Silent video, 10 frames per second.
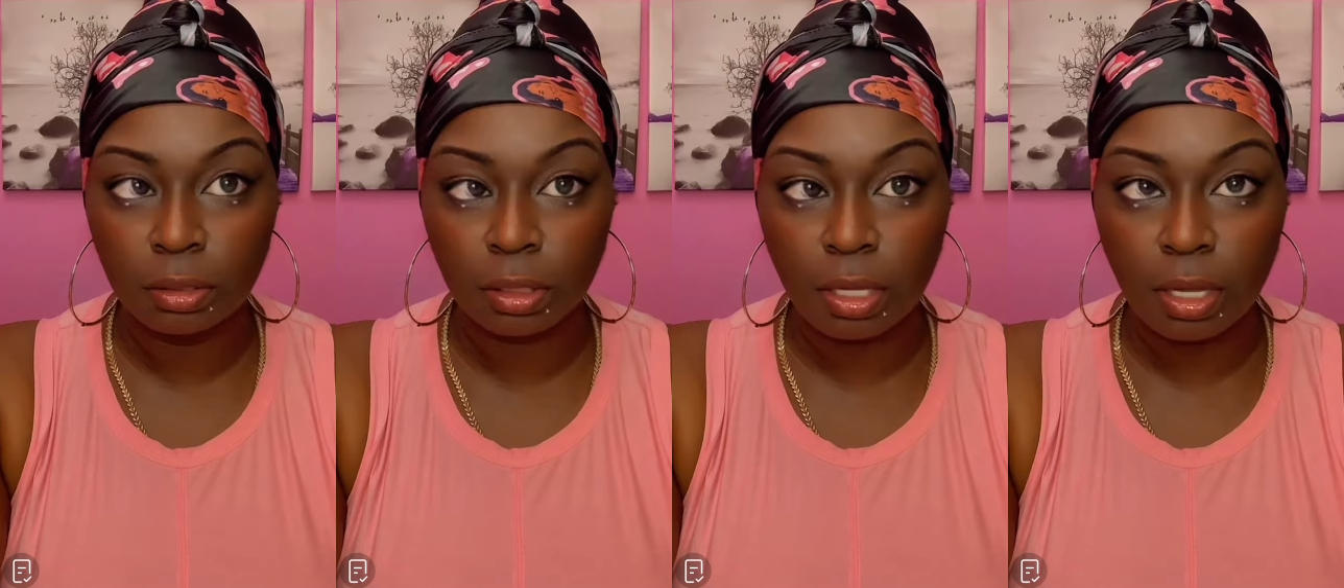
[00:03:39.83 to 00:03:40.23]

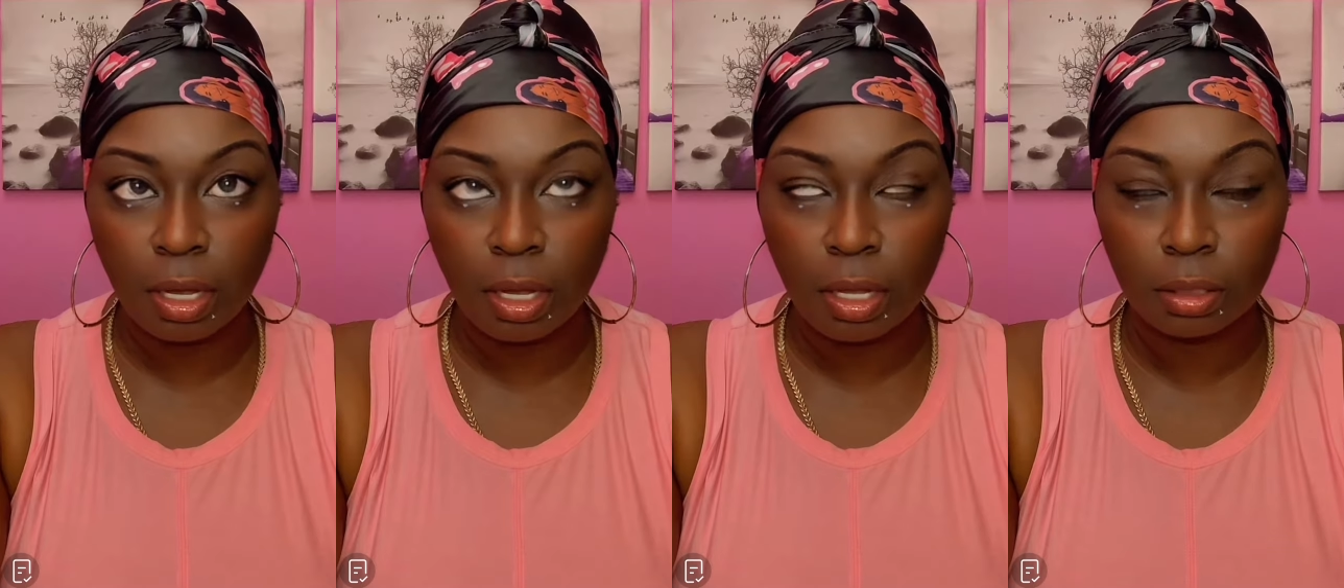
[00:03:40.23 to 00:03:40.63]
You
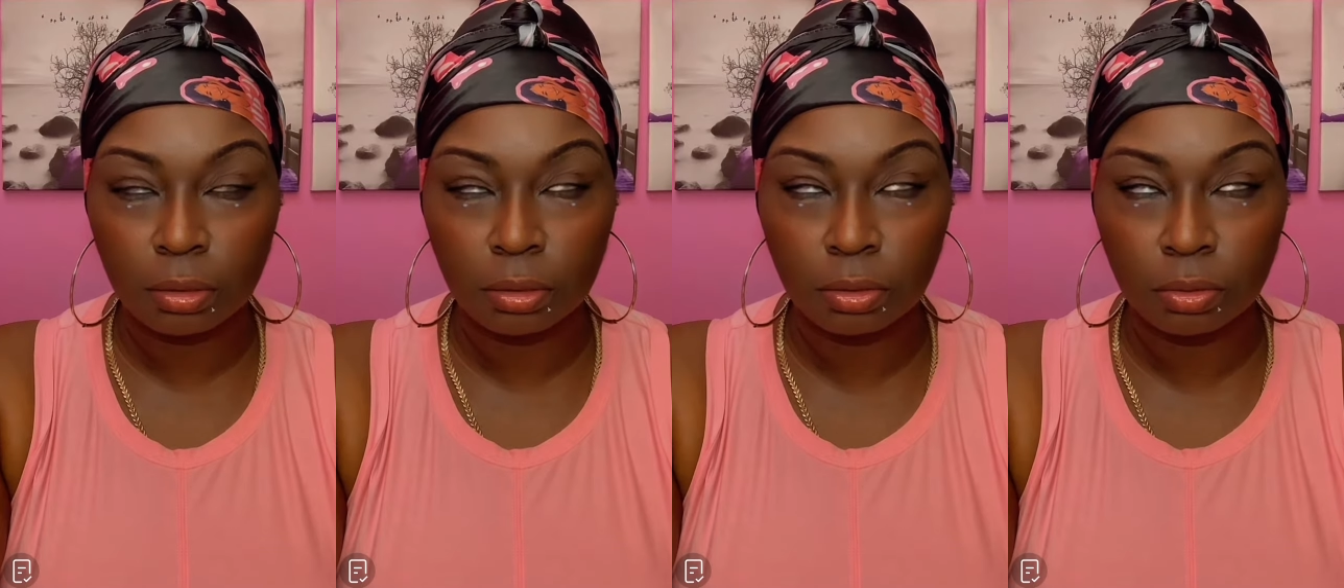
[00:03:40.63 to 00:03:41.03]

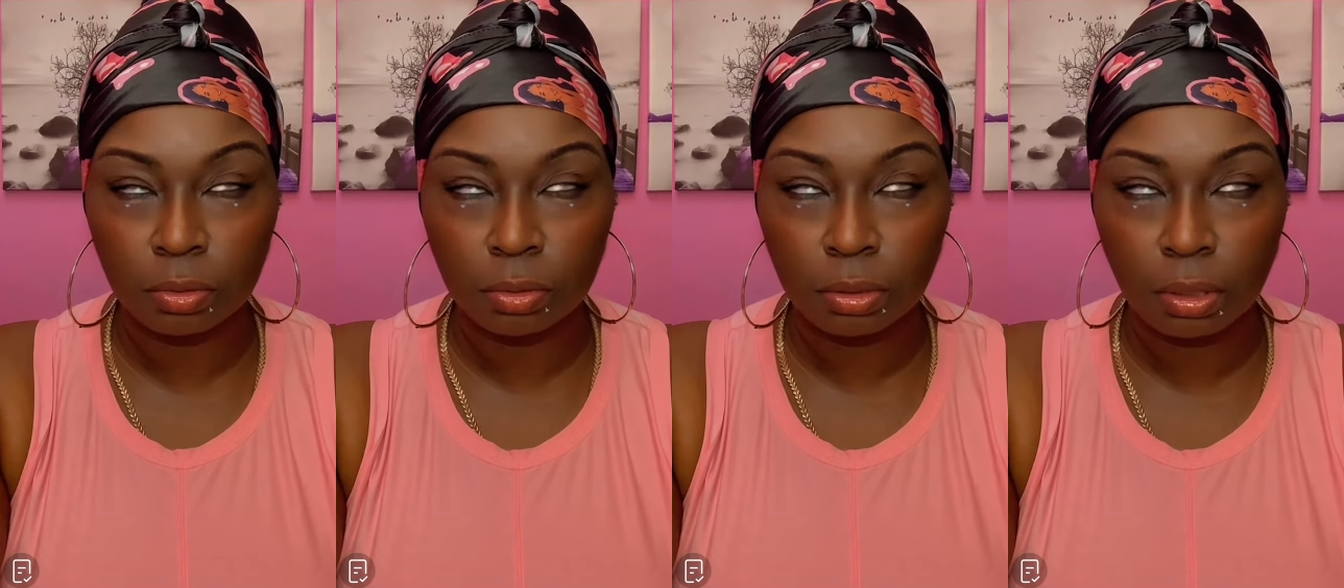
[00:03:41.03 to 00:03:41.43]
can't
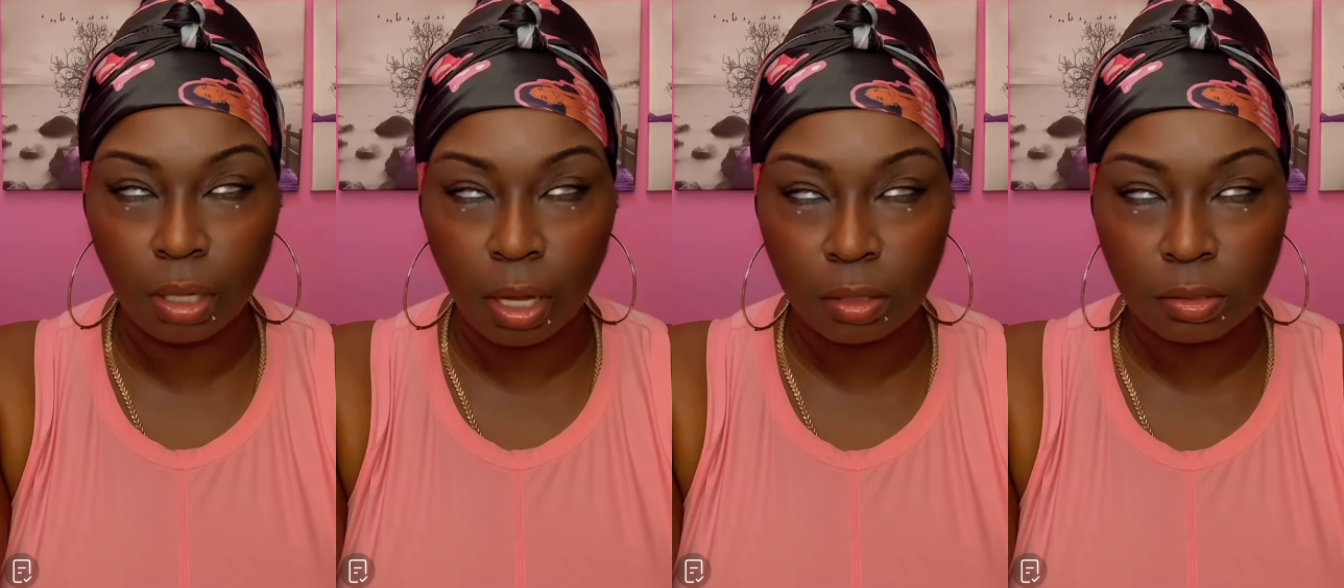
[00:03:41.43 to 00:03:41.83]
do
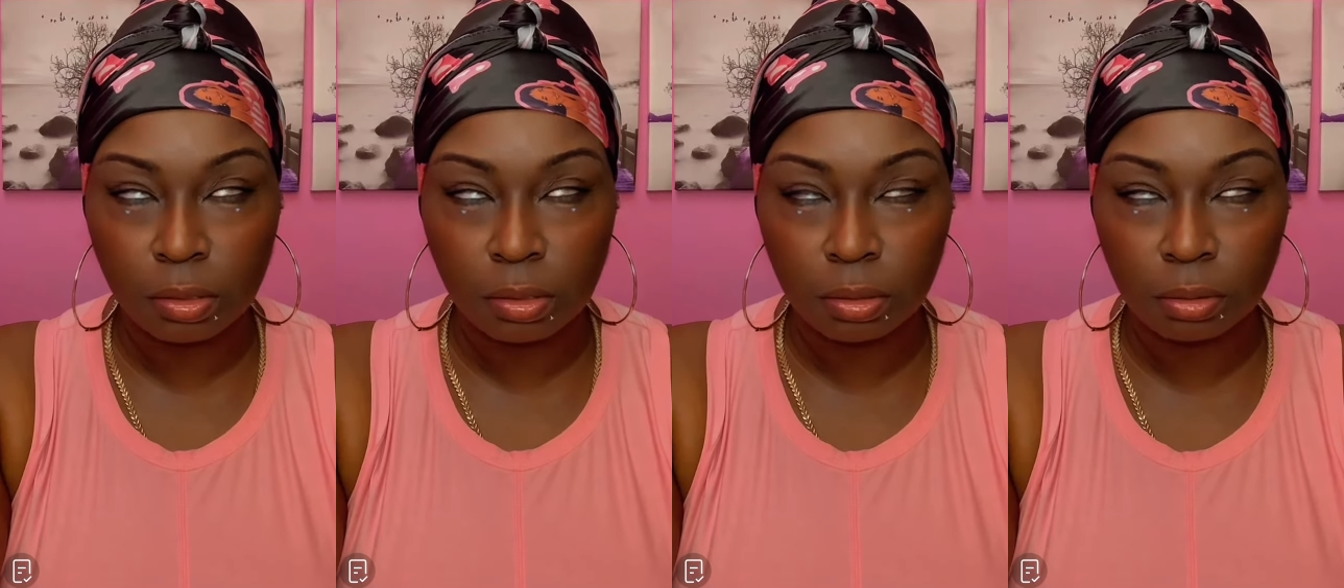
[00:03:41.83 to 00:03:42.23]

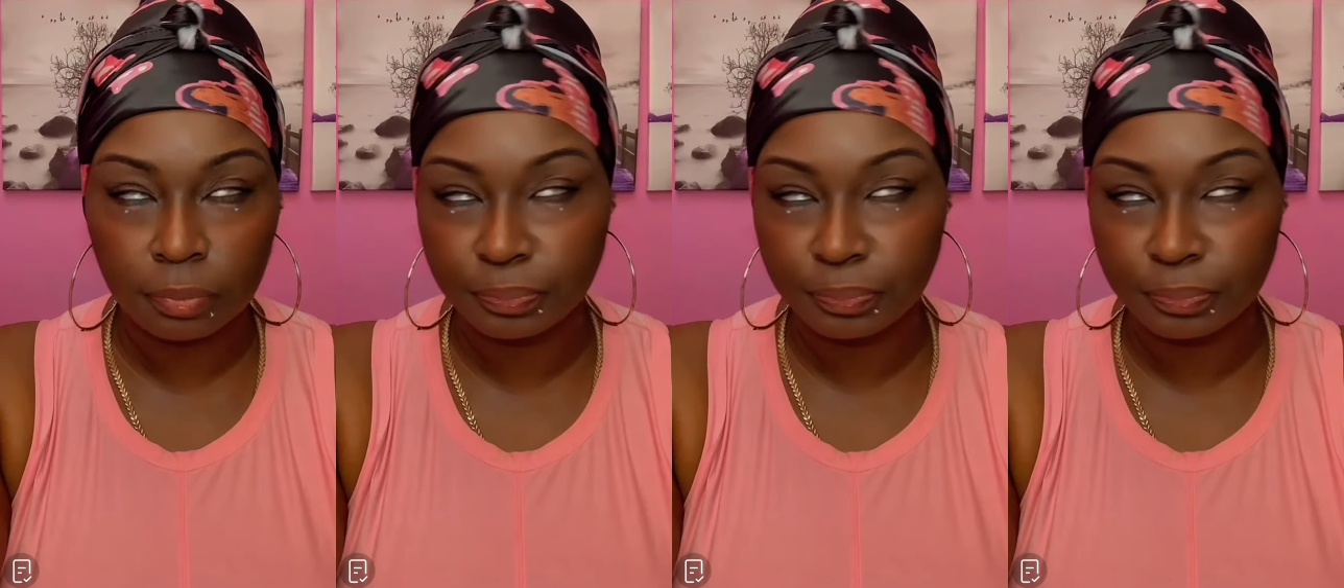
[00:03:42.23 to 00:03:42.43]
that.